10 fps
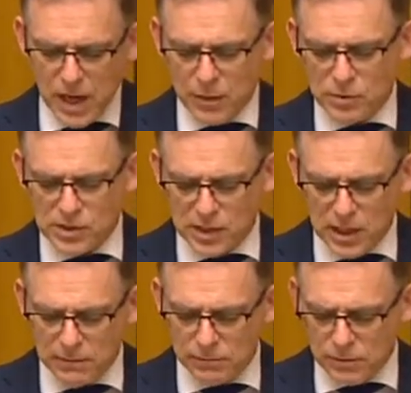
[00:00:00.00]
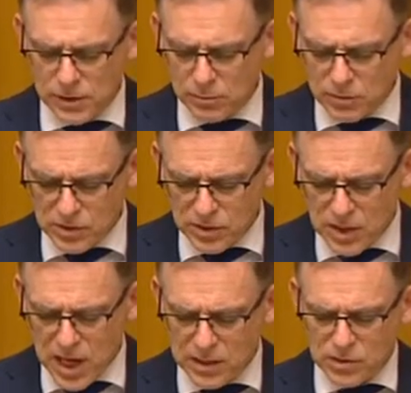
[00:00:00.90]
They had received, I think it was a
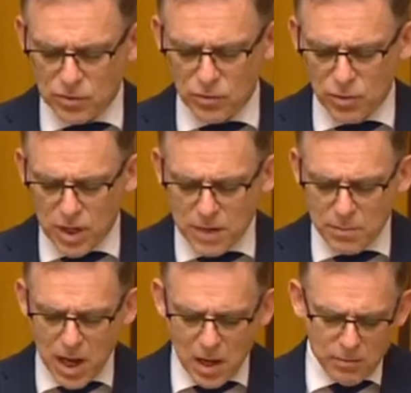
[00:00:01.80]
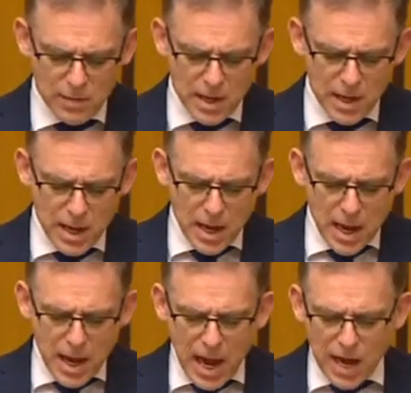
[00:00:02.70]
text or an email,
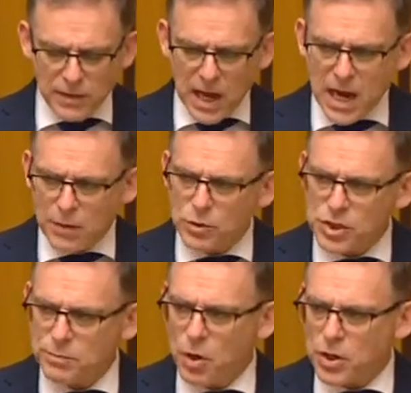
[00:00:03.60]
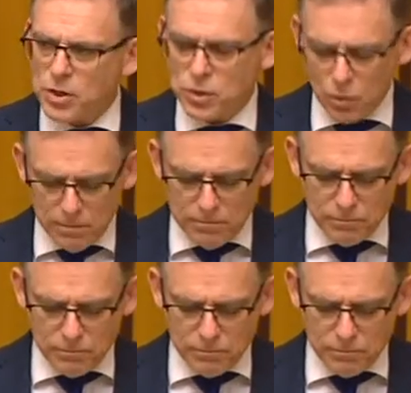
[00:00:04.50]
and they had responded to